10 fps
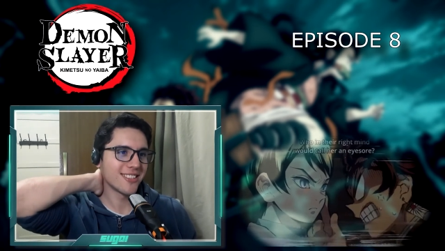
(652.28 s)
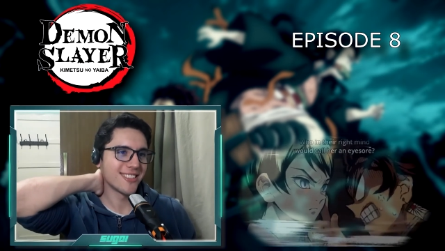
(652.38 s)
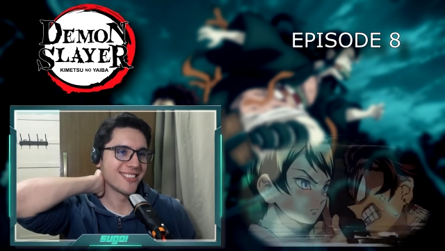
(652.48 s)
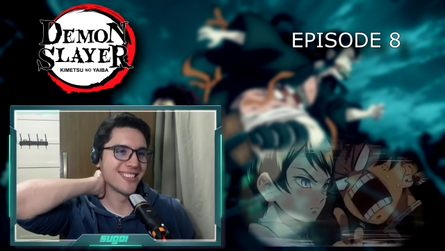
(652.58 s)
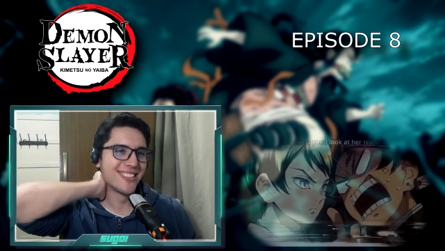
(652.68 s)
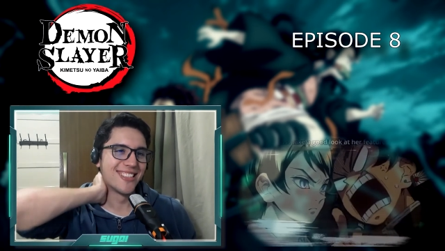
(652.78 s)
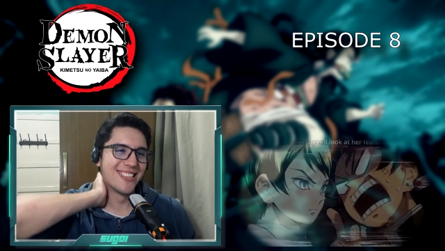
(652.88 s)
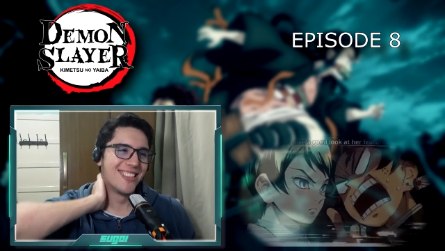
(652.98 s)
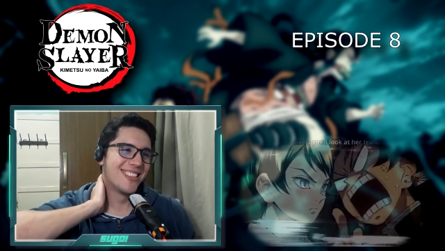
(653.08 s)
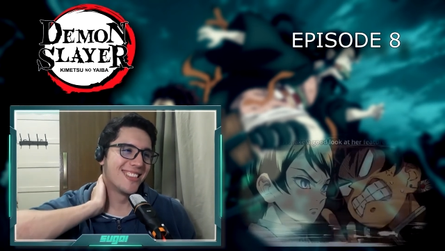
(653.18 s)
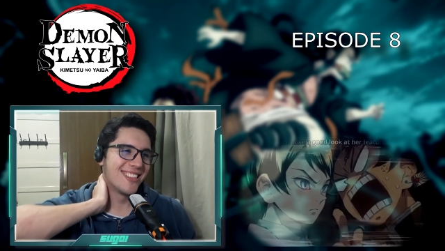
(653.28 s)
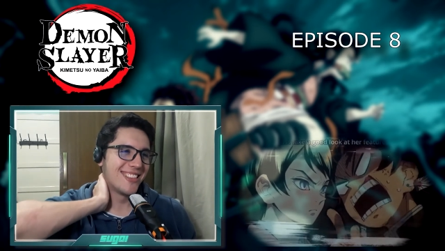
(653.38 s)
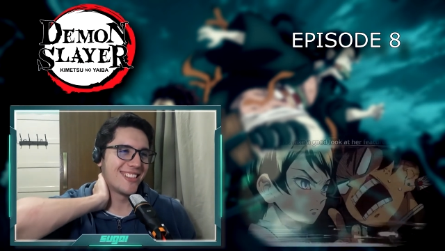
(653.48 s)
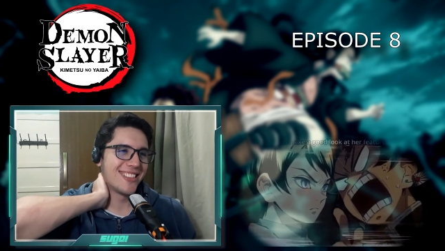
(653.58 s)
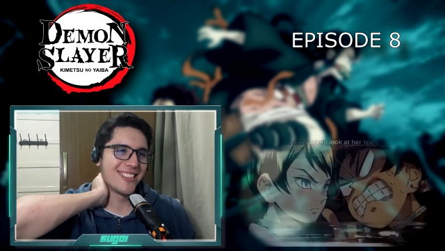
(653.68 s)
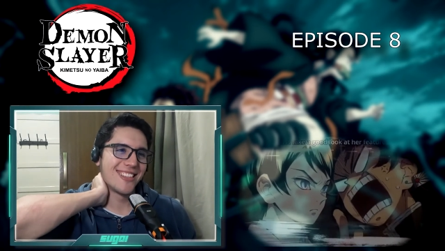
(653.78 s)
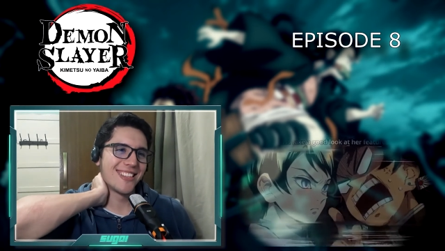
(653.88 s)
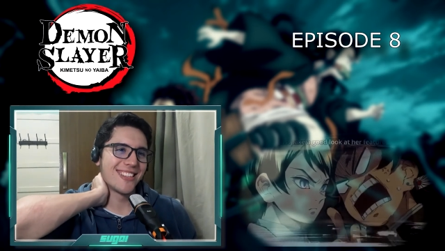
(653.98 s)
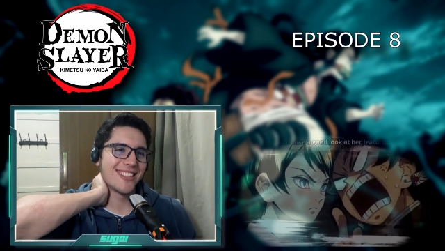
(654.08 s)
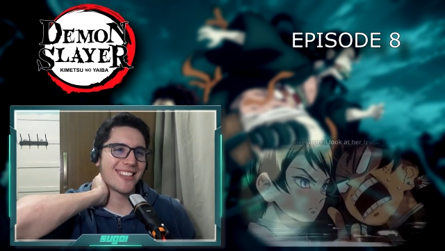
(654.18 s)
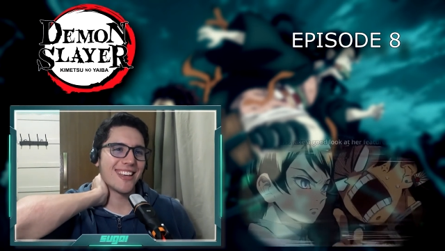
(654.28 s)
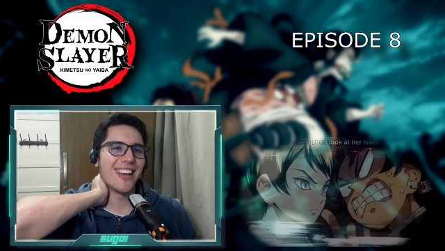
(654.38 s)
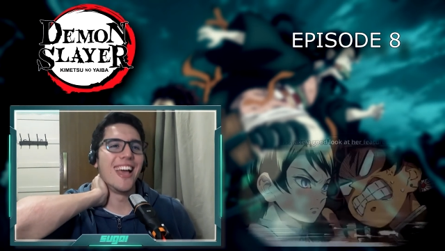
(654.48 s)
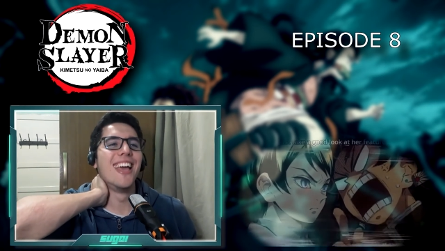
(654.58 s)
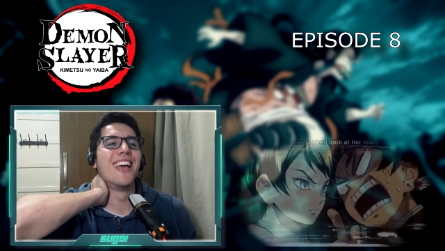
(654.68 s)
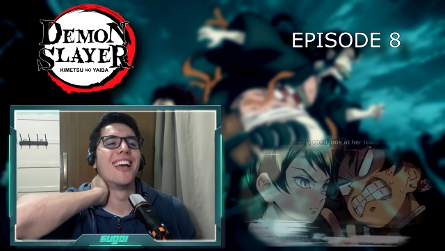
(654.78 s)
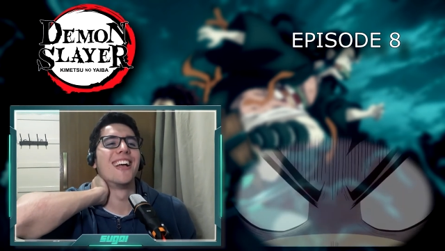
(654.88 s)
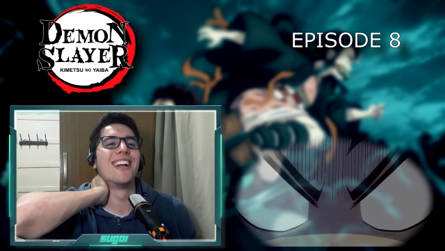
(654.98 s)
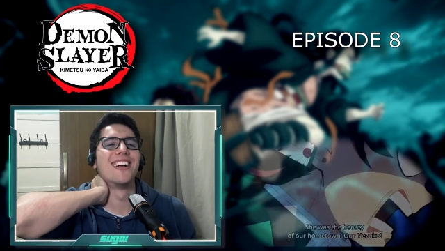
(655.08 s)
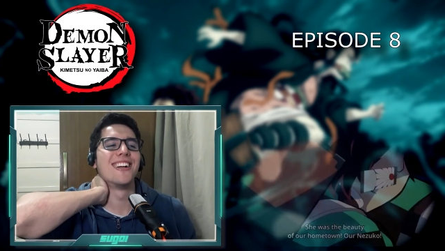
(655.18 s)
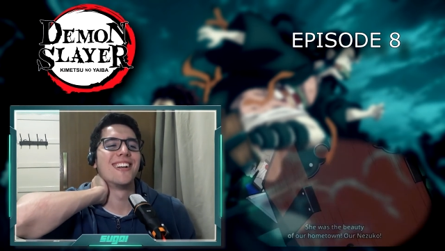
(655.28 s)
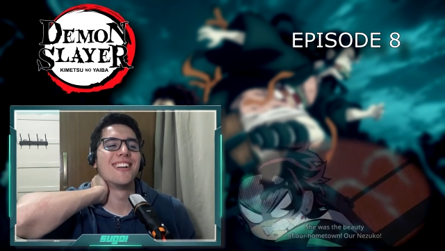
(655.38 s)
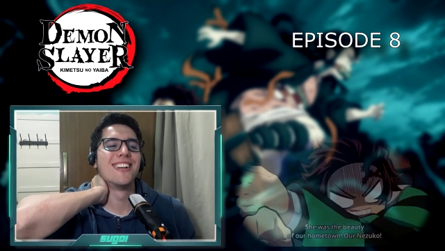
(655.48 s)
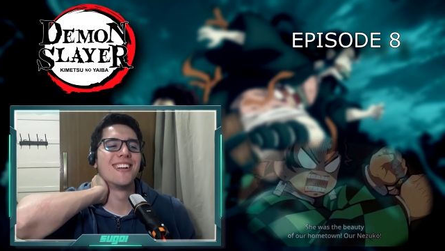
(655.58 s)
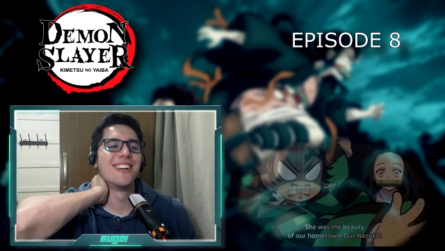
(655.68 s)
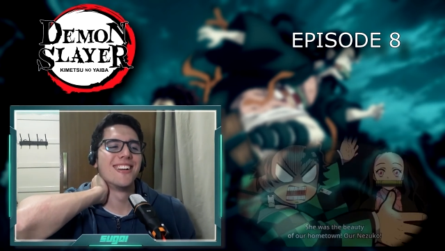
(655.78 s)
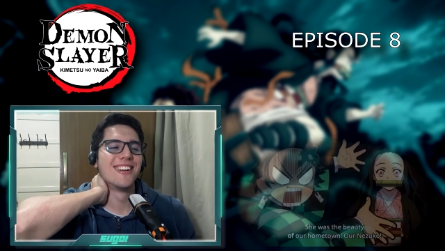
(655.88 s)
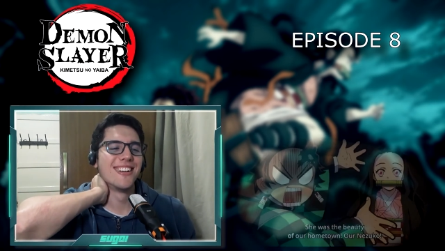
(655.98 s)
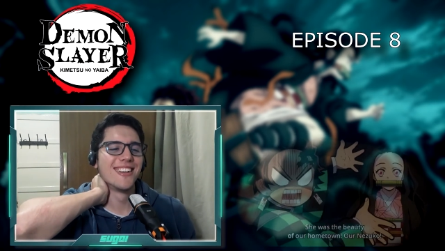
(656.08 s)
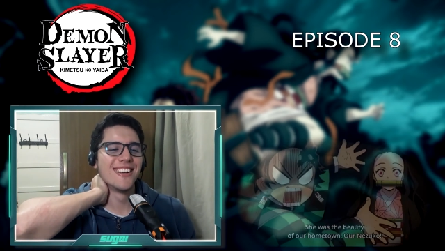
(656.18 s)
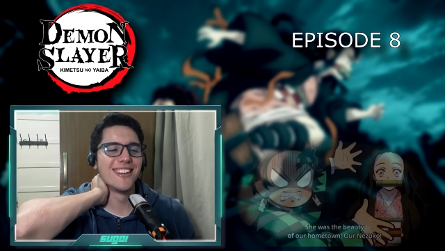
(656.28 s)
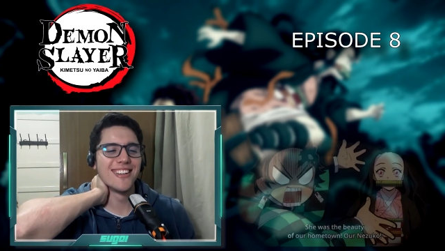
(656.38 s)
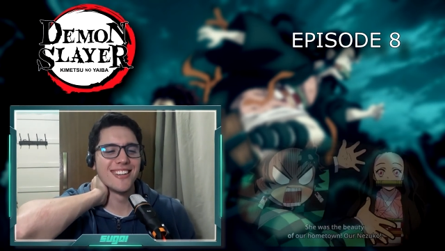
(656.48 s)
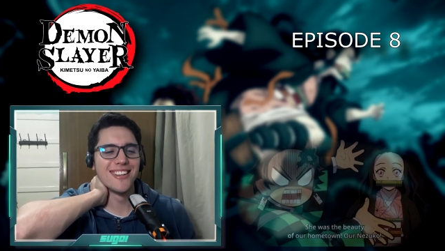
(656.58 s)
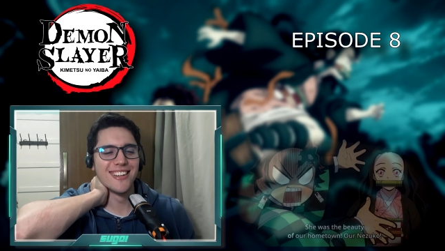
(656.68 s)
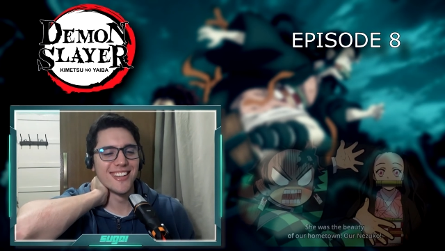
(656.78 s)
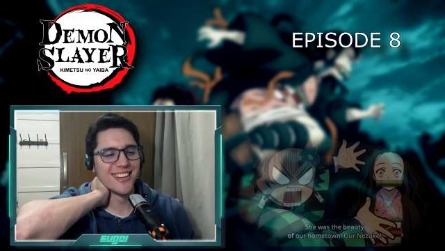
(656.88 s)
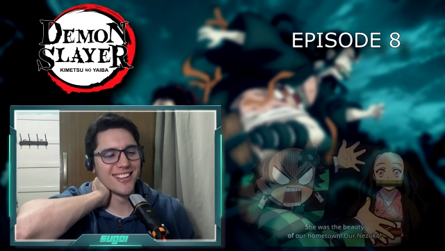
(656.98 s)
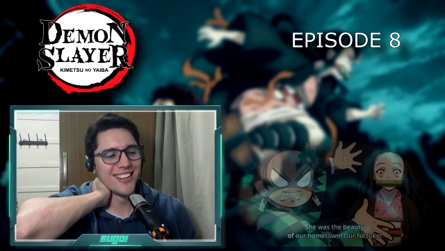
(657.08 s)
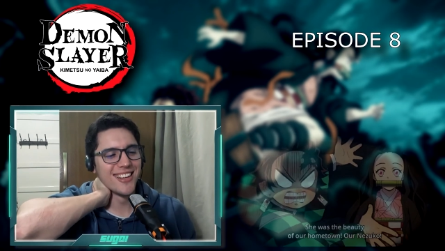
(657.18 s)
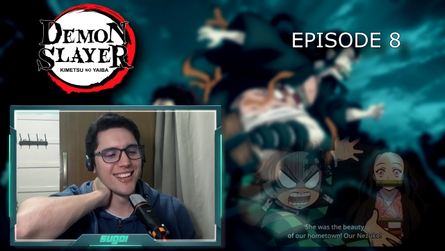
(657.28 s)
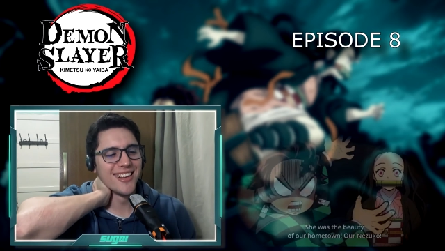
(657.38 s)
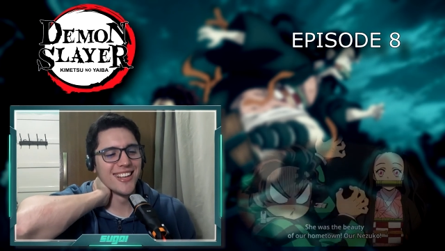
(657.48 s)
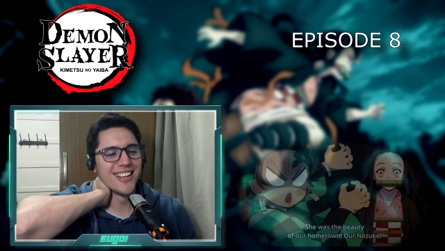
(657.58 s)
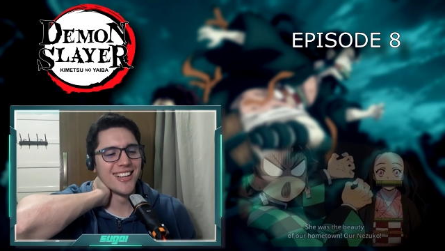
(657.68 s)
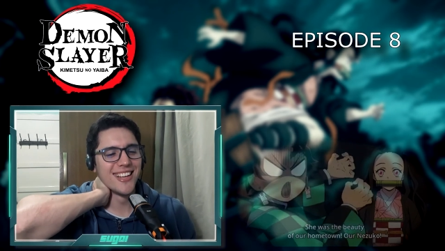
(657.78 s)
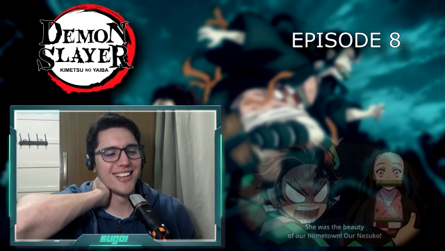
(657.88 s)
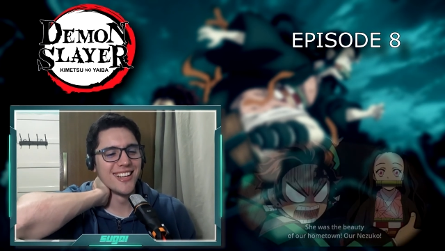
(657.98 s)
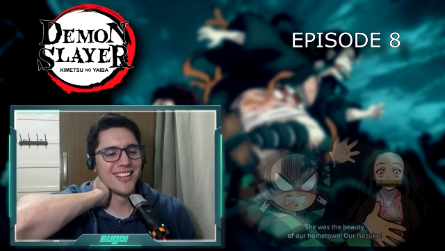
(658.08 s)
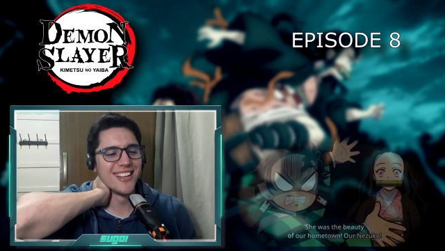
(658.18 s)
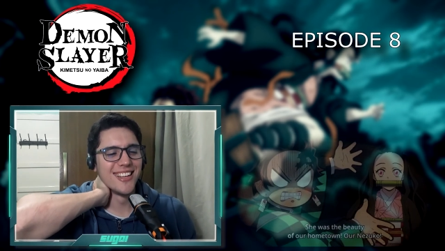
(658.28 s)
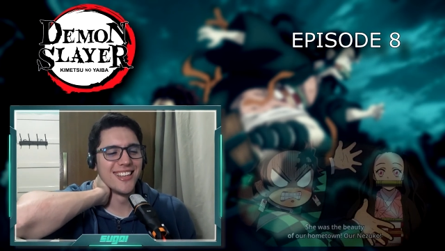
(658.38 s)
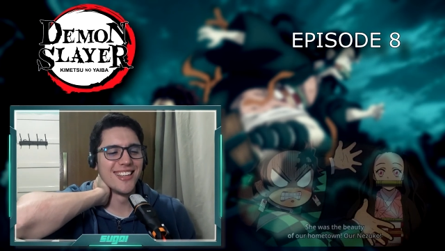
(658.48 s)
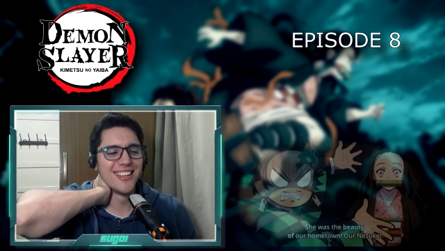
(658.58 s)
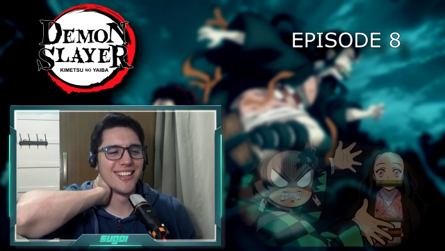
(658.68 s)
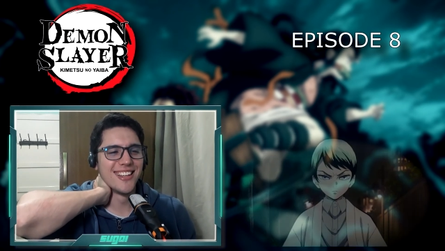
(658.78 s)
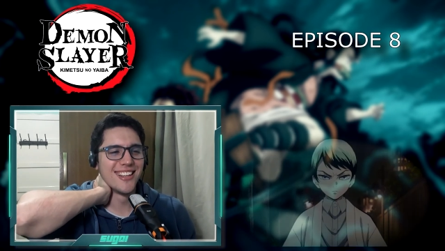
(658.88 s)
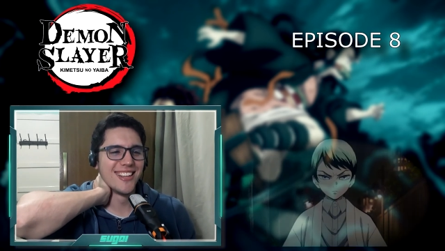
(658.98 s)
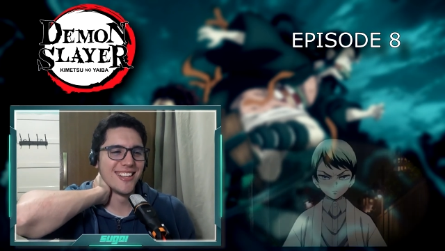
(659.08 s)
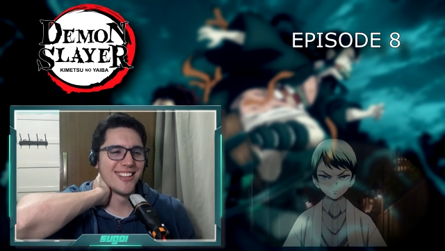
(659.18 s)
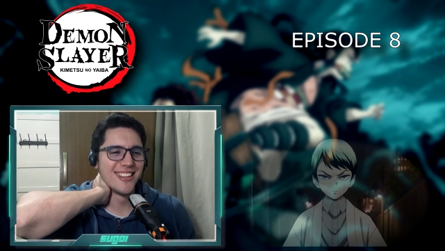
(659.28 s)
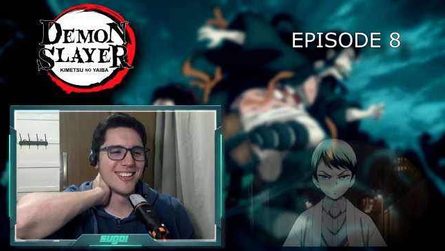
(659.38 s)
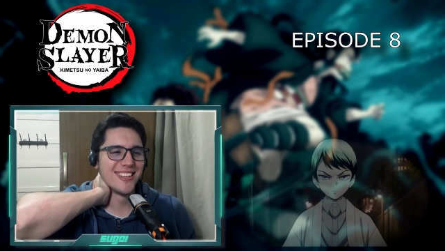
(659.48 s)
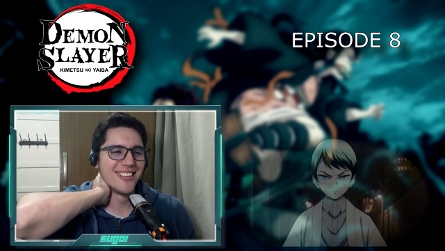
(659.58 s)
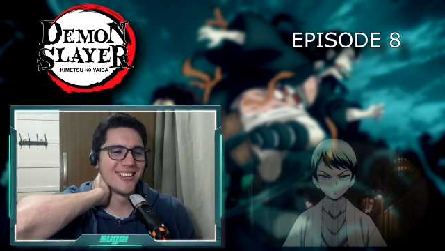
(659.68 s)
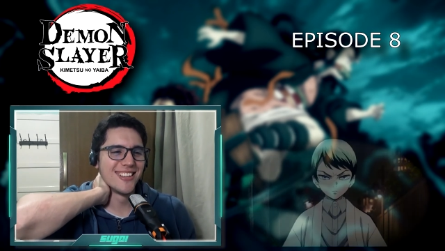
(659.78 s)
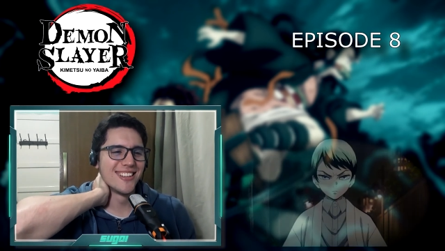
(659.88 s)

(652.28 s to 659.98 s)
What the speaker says: (silence)